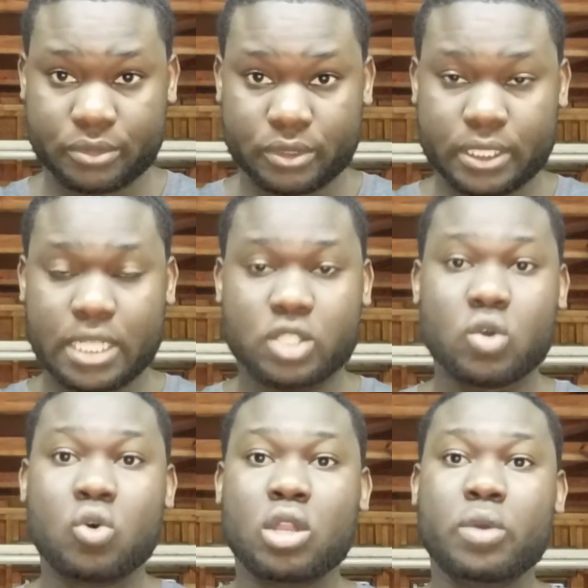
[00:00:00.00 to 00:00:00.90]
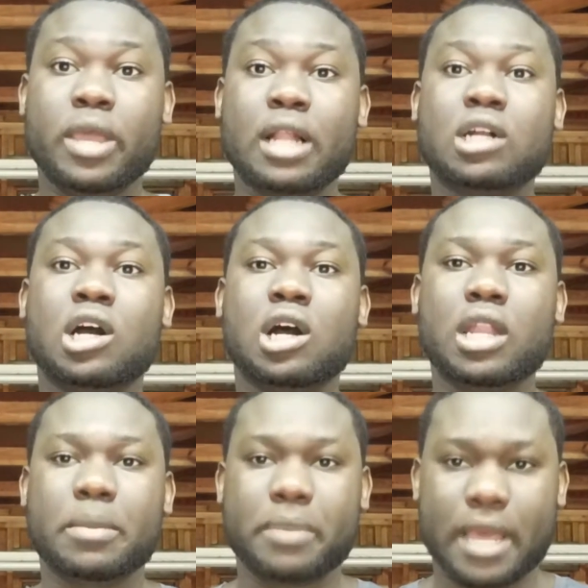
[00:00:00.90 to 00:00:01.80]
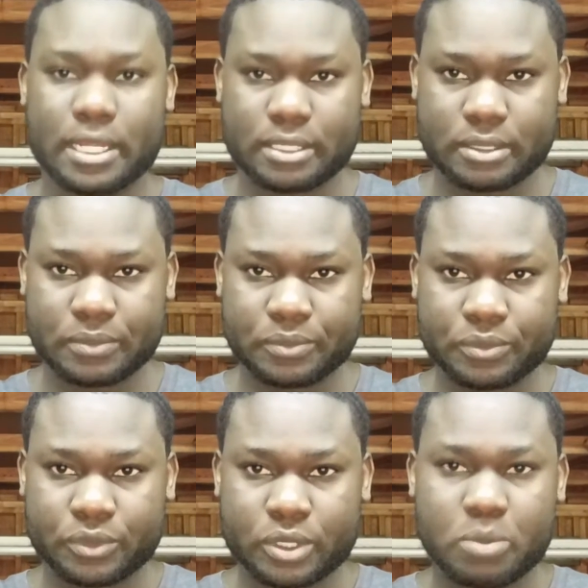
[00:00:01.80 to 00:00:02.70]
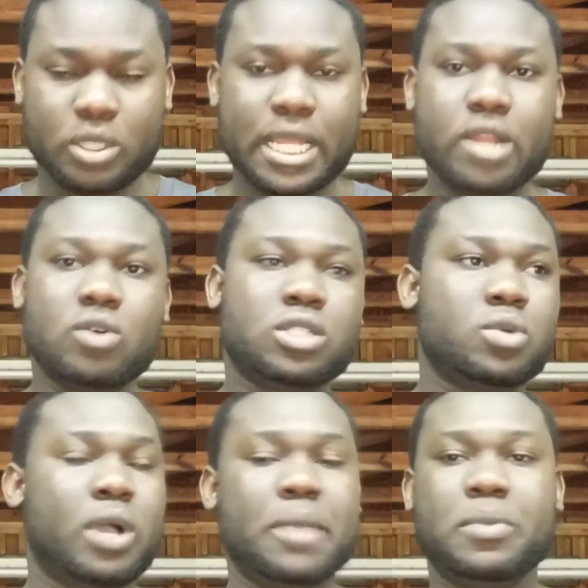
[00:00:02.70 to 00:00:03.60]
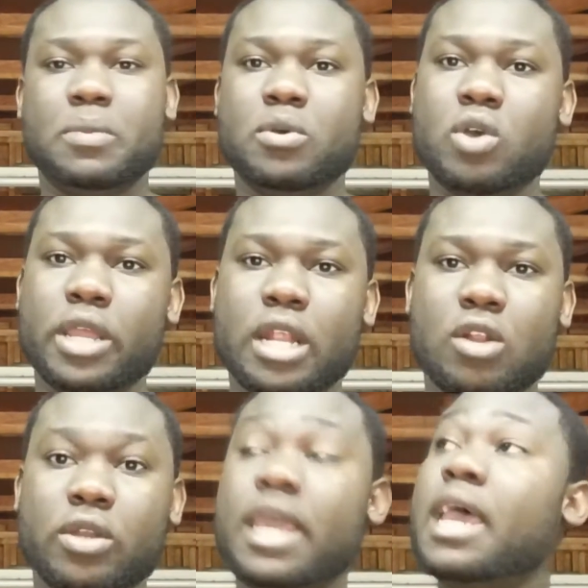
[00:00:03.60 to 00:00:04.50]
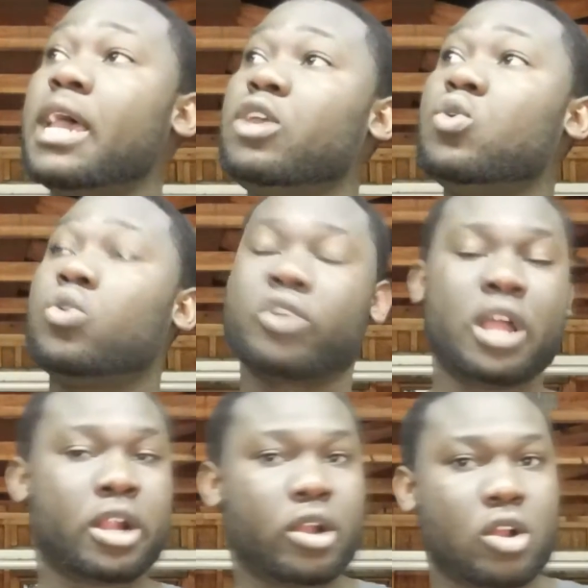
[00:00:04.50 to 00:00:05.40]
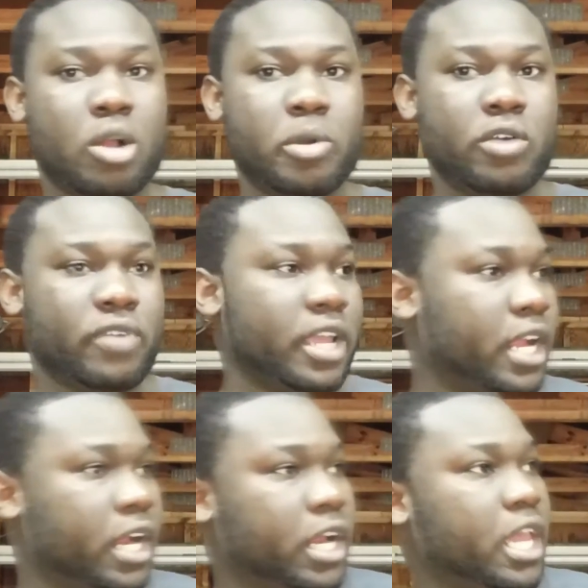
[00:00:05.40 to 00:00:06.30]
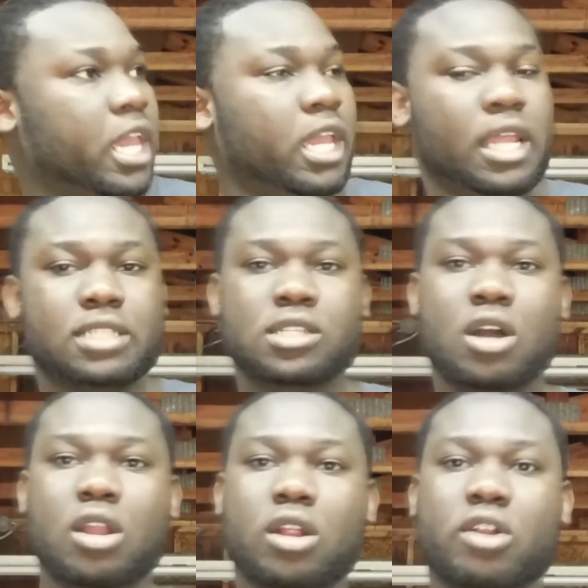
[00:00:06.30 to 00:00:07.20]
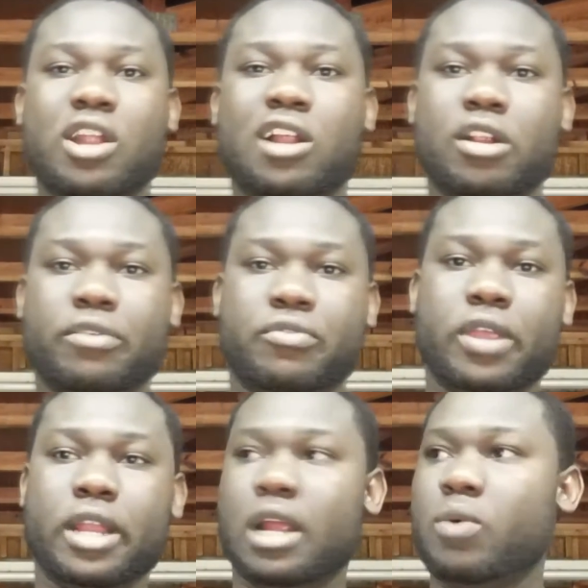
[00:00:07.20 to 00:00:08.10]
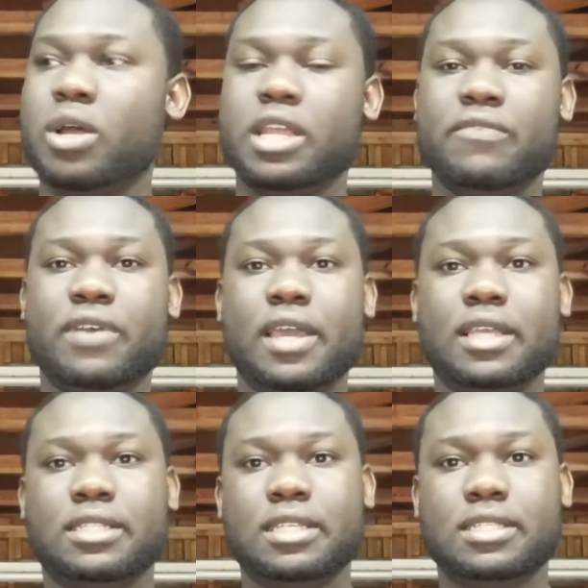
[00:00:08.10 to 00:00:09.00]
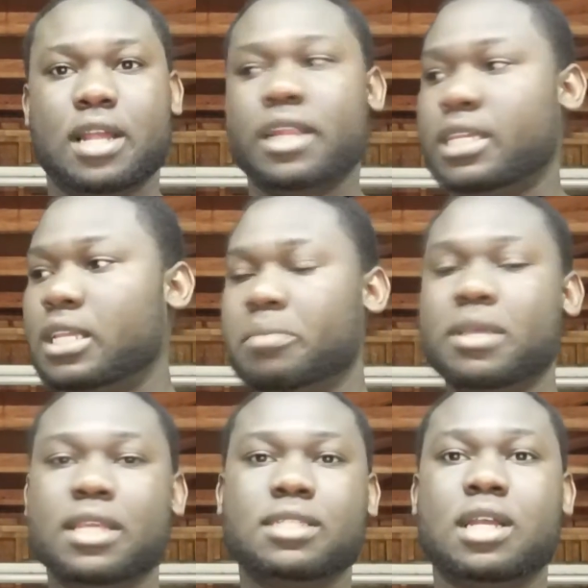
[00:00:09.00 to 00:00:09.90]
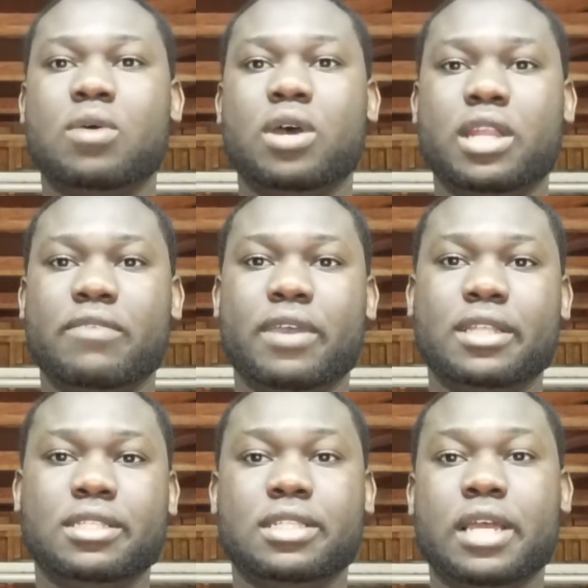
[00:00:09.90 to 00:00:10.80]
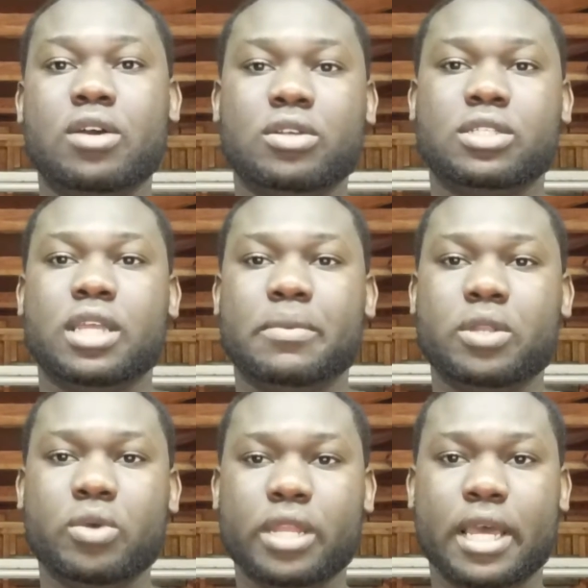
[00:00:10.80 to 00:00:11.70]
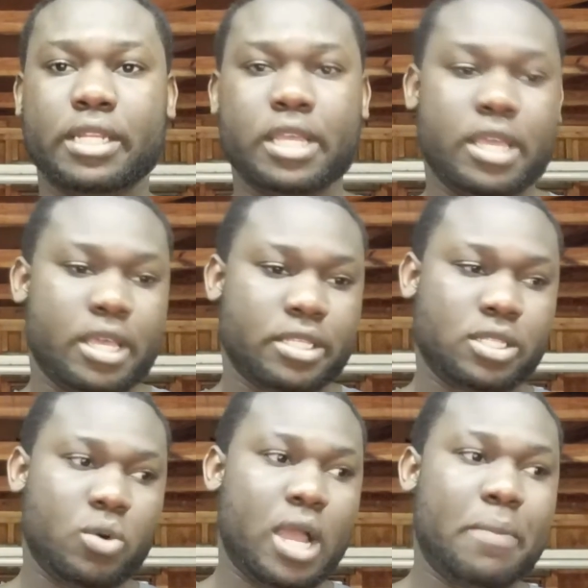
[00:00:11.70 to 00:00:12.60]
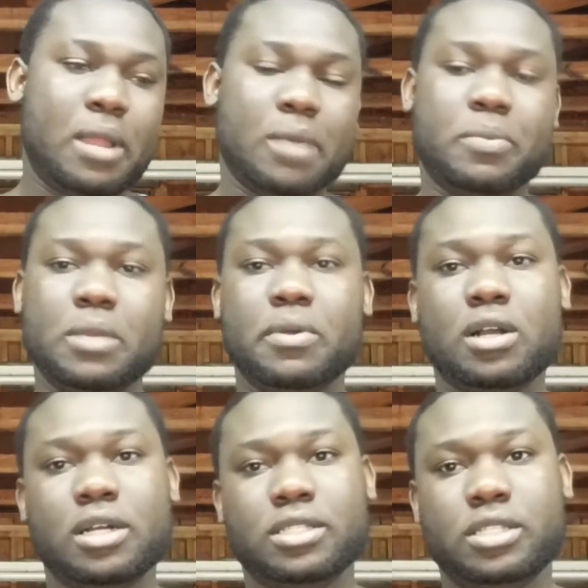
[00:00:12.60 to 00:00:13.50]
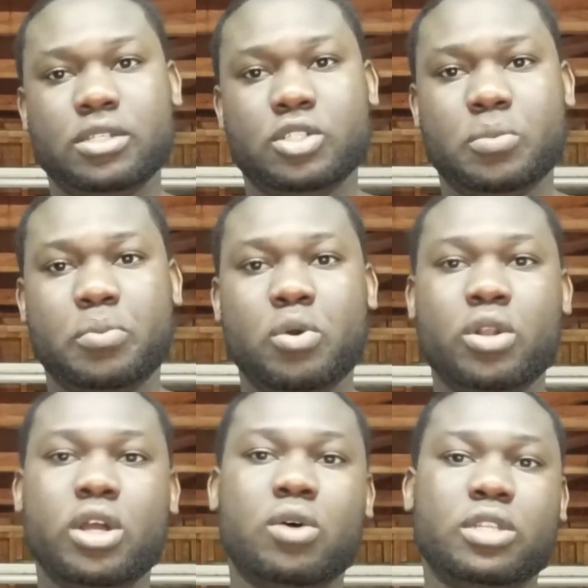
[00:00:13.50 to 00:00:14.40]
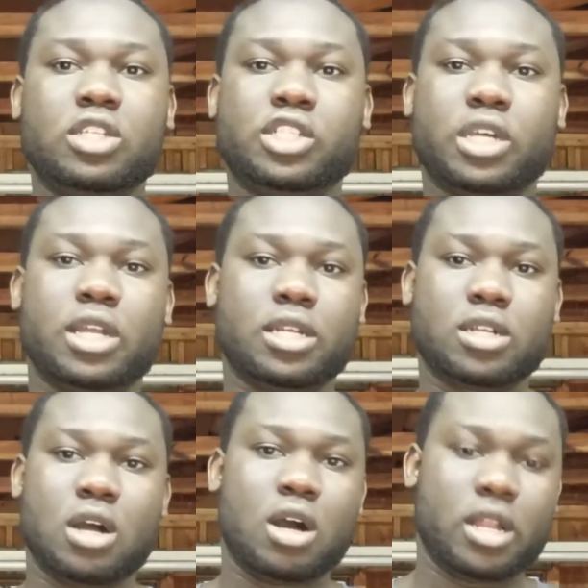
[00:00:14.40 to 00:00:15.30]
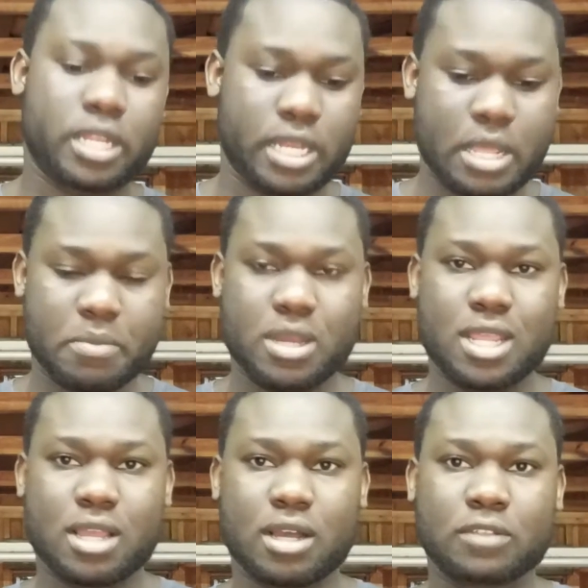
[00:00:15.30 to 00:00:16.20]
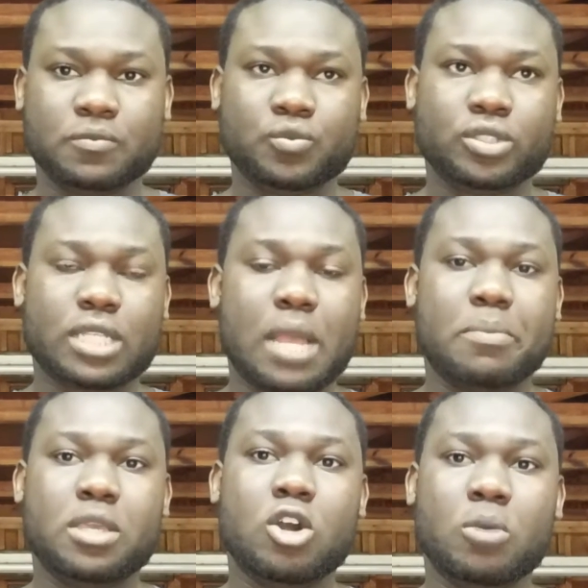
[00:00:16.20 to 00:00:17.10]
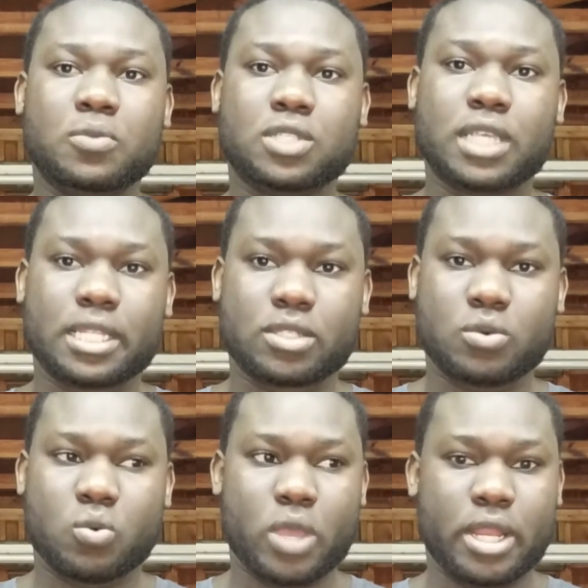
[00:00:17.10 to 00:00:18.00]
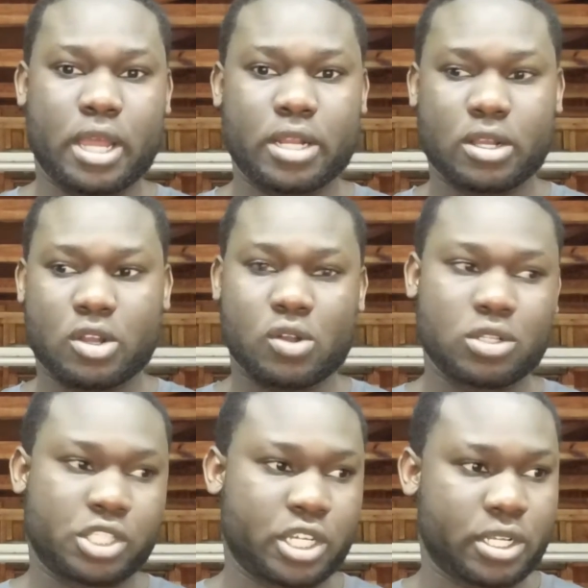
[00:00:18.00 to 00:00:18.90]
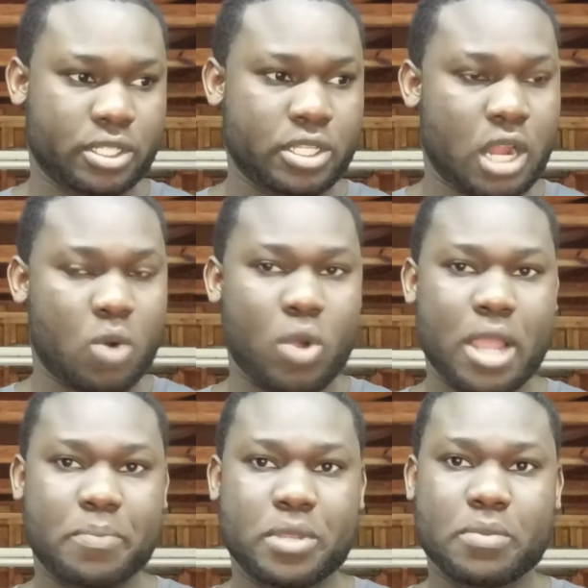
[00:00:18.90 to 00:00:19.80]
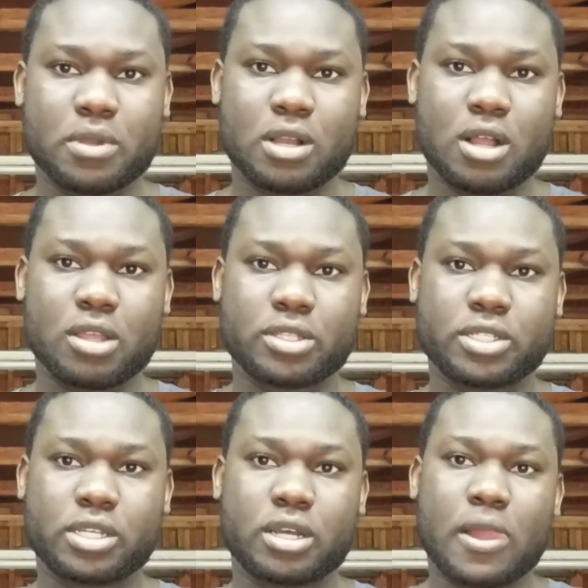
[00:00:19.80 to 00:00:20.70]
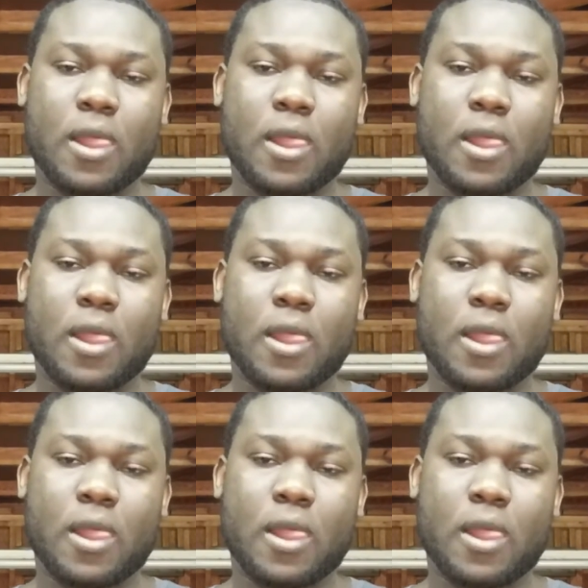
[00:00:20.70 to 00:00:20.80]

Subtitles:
That's the only way I call them that. But I don't see white people going around, hey, you cracker, come over here. Hey, let's call our cracker friend or whatever it is, or hillbillies or whatever it is. I don't see them doing that. So why black people continue to pull down each other and calling them nigger and be upset when other cultures or white people call us nigger?